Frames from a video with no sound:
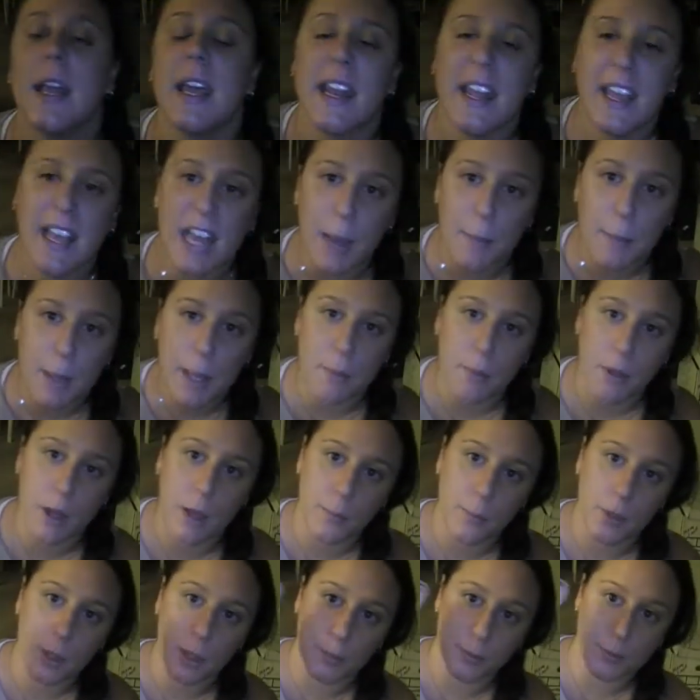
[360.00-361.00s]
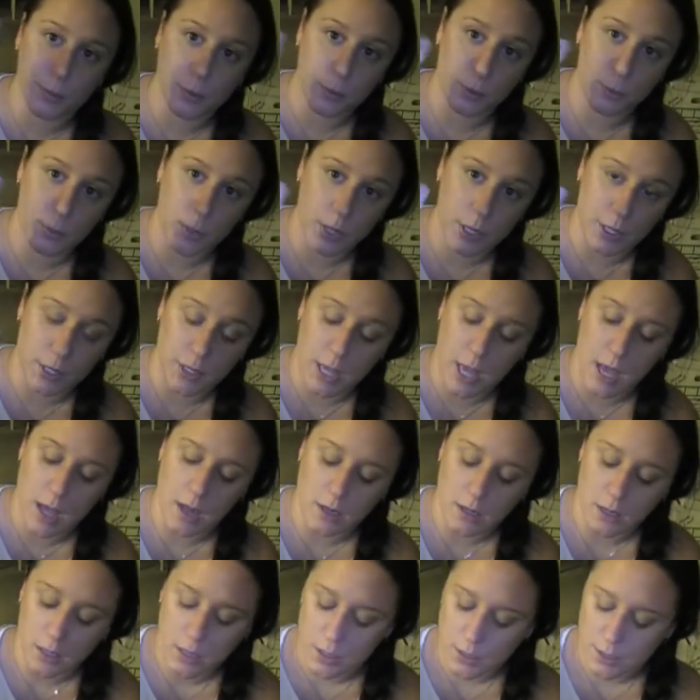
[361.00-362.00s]
And I got my mom a blue one of
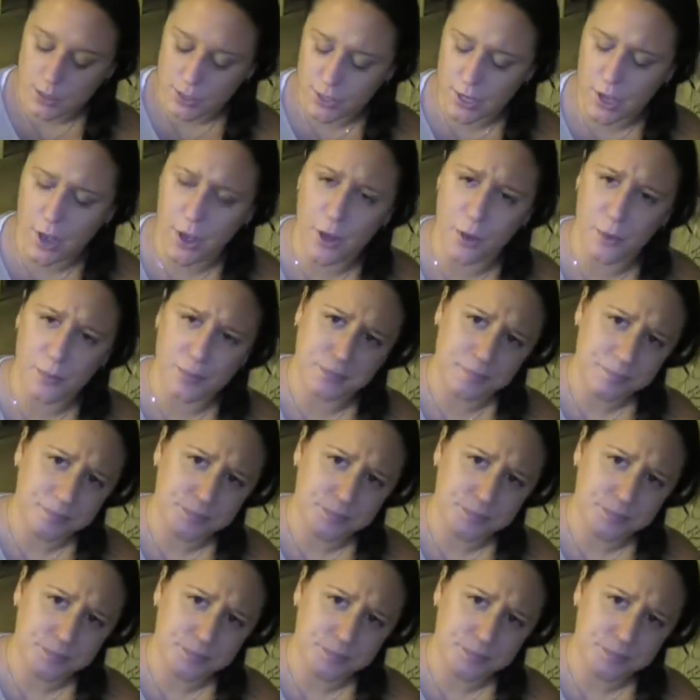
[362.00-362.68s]
that. So